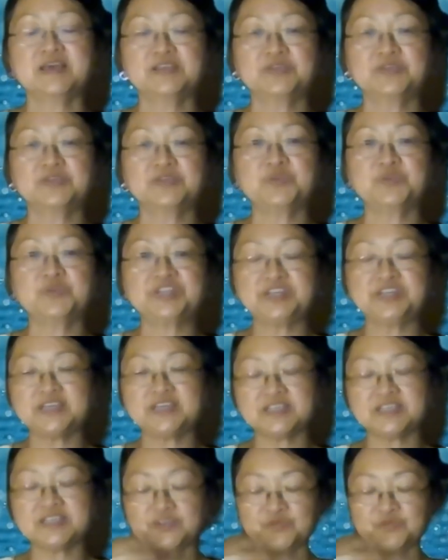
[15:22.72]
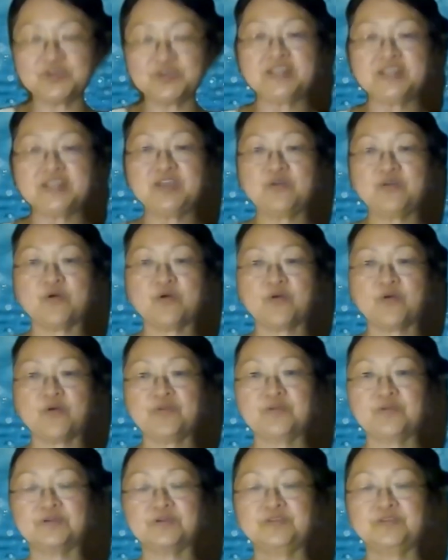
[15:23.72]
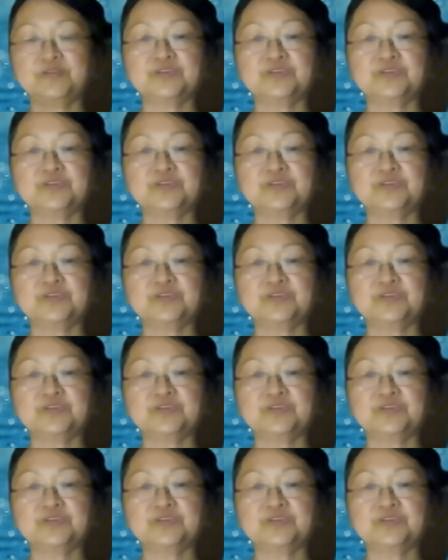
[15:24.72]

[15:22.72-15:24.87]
So which is really your all your